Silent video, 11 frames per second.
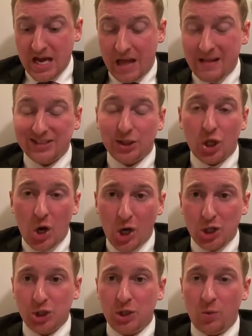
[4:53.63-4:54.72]
And that's
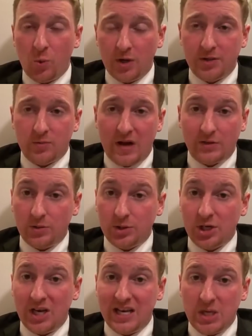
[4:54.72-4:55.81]
largely what the
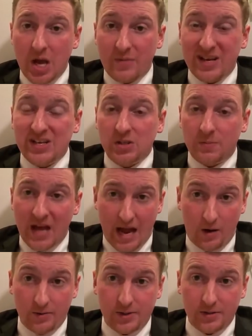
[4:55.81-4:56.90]
revolution in Yemen is
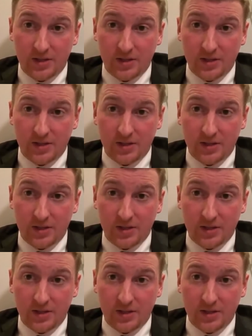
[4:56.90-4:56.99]
about.